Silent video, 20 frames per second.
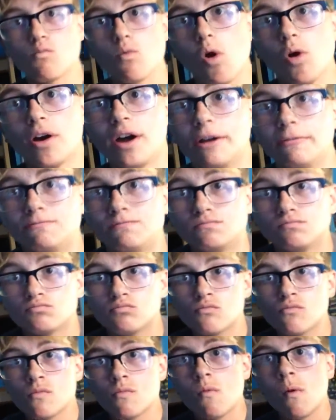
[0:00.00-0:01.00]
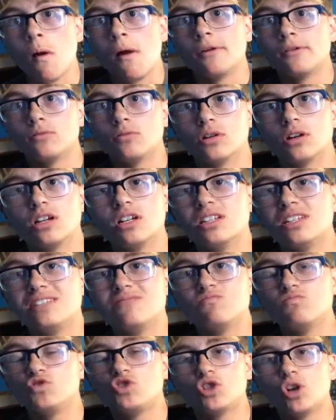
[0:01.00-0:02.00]
Okay. We're going
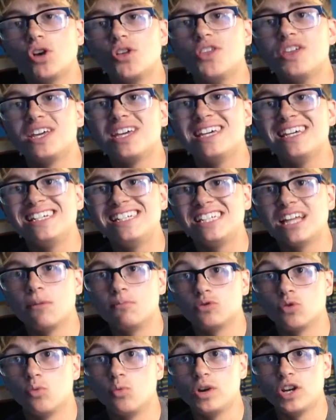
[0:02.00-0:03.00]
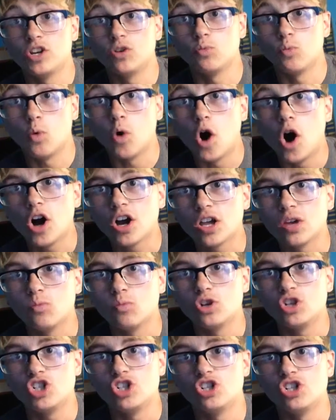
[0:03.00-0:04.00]
to show you the key steps of when you're walking,
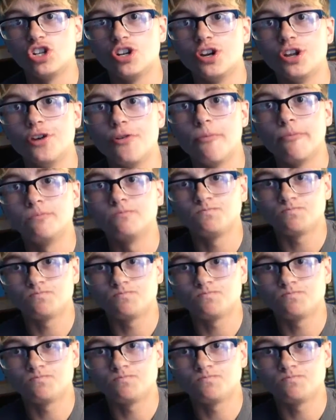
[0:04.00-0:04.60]
what you should do.